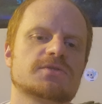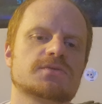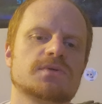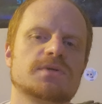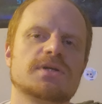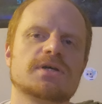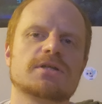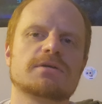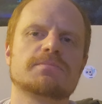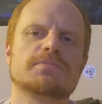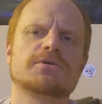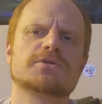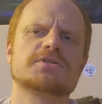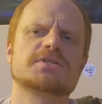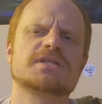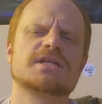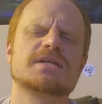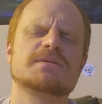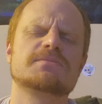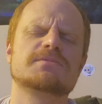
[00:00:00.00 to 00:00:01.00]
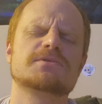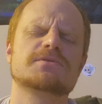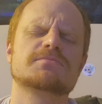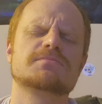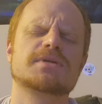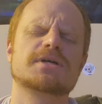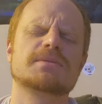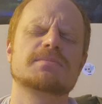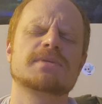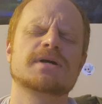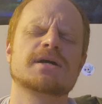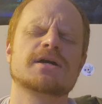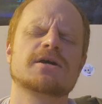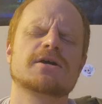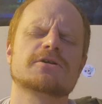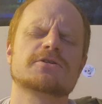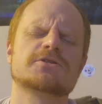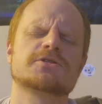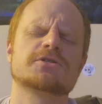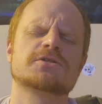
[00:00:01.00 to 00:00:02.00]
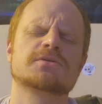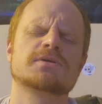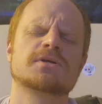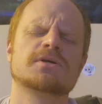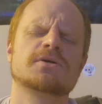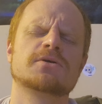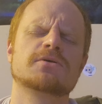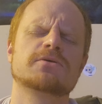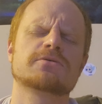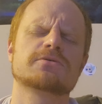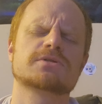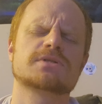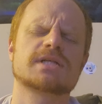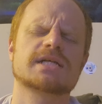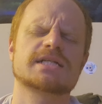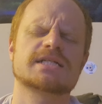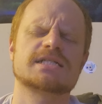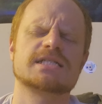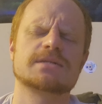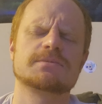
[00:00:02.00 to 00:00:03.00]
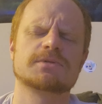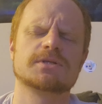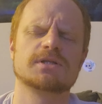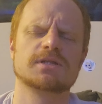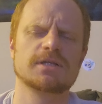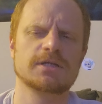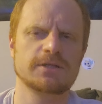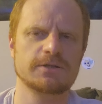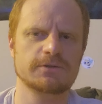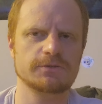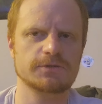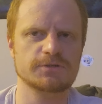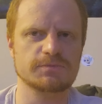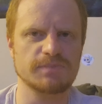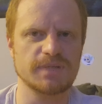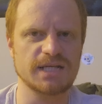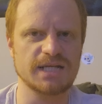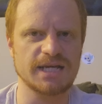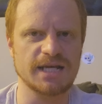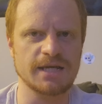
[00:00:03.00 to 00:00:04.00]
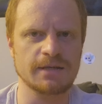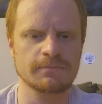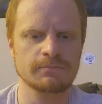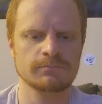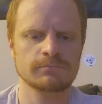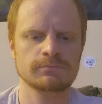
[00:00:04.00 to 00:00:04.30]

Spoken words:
another person played by Arturo, whose last name eludes me.